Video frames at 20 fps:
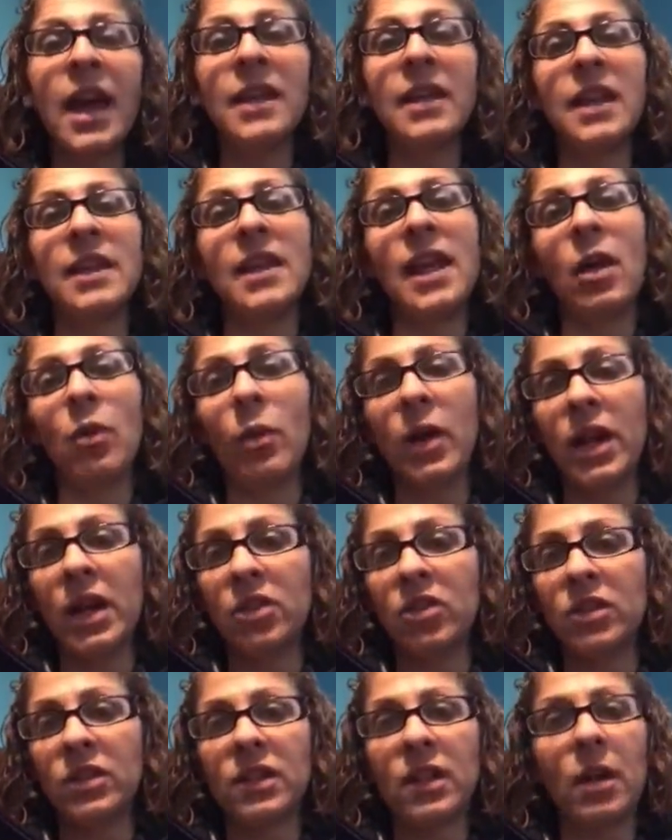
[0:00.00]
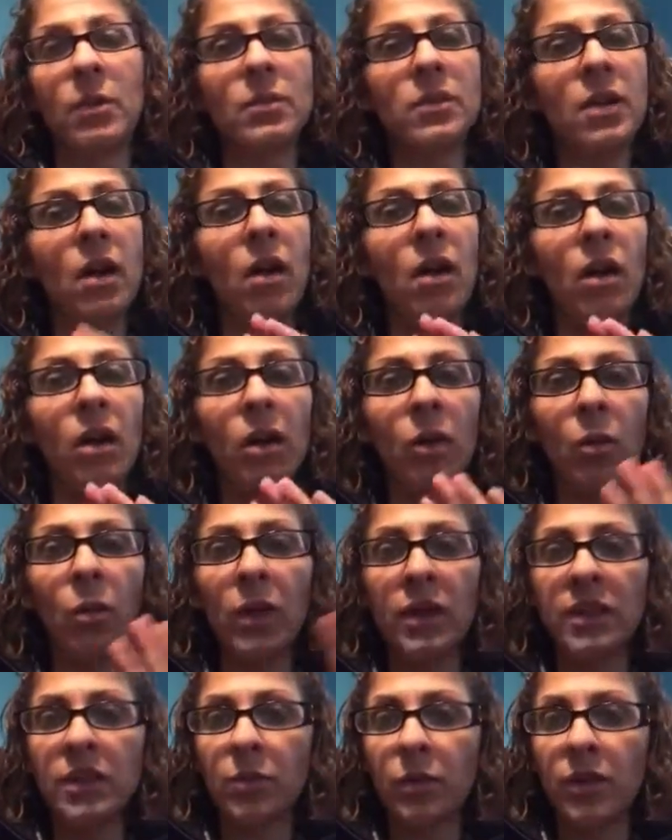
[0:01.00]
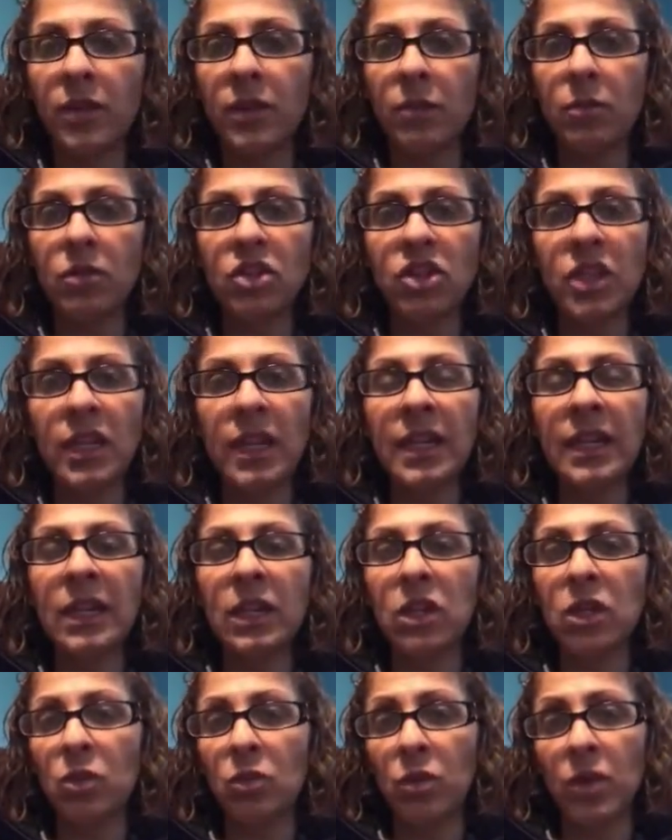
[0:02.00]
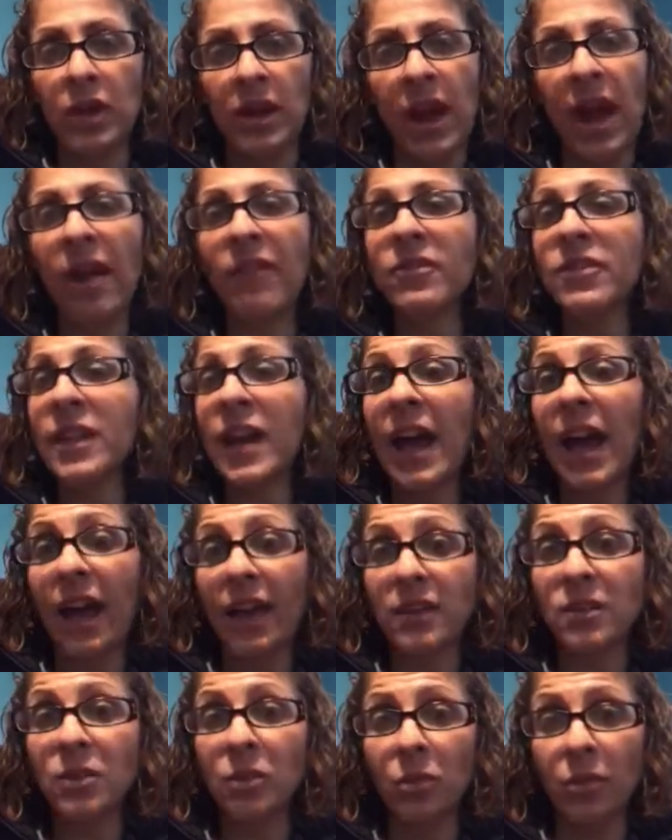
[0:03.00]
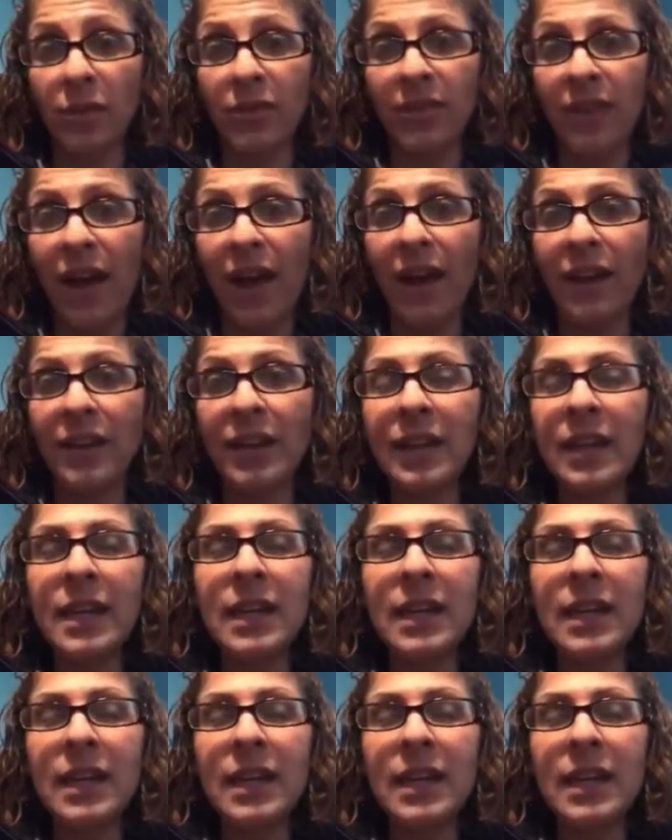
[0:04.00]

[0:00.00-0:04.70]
and then that way it just comes all at once with the machine and you wouldn't have to hassle with that.